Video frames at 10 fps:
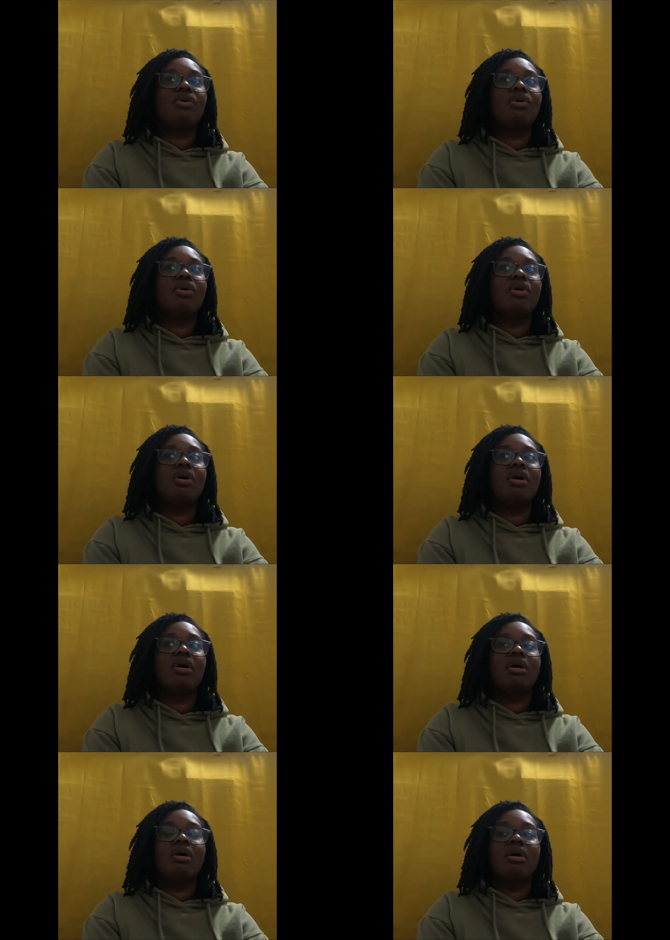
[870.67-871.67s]

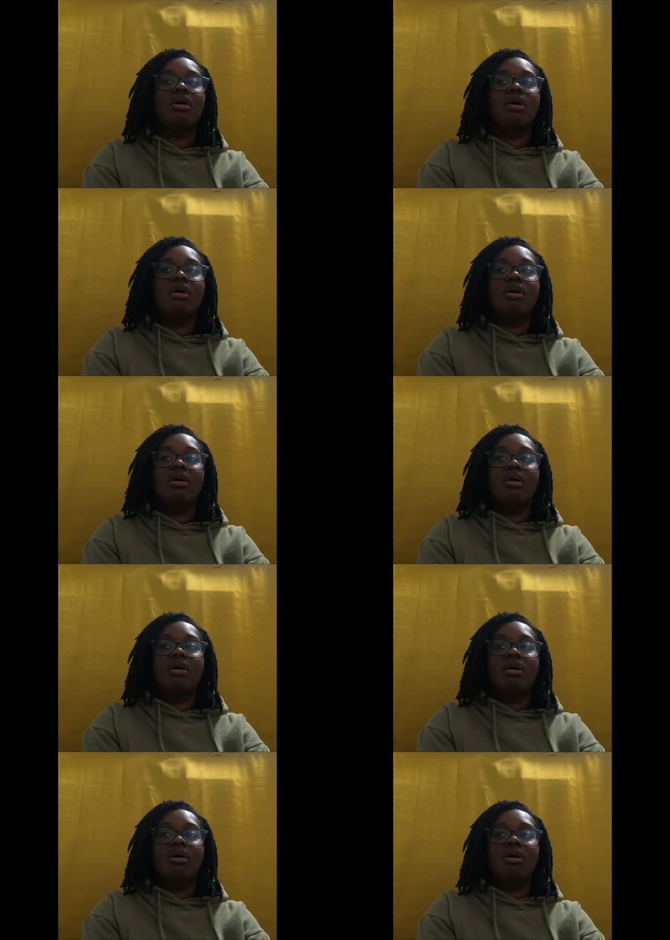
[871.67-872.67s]

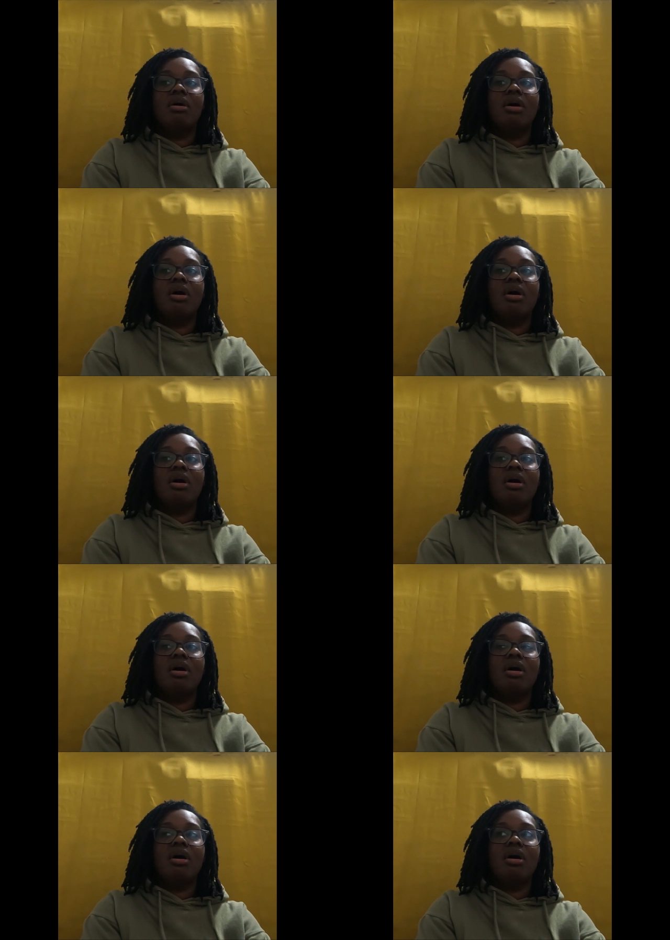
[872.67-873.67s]

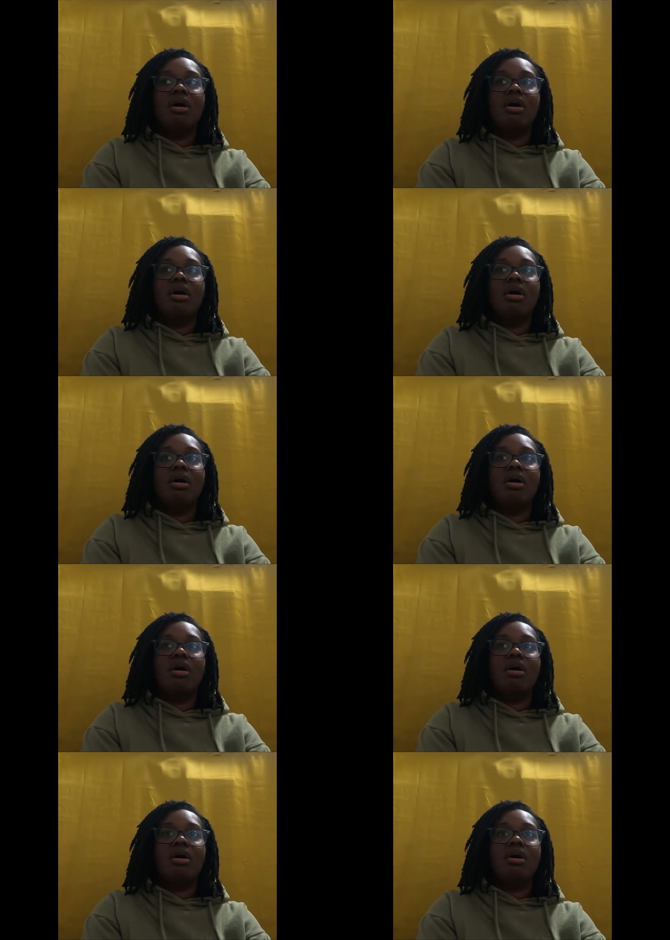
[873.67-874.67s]

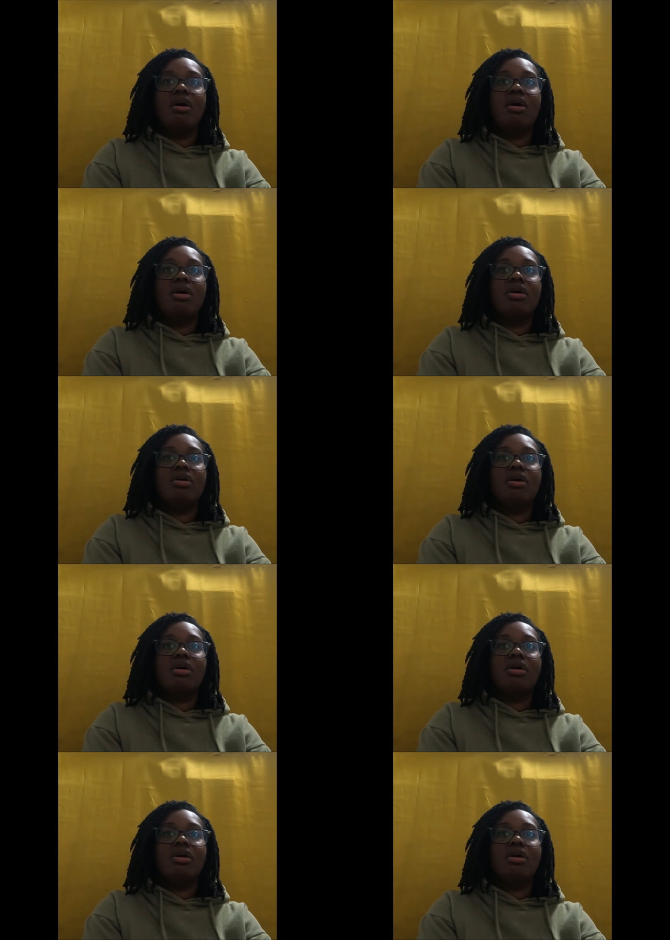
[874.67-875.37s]
No one is speaking in this clip.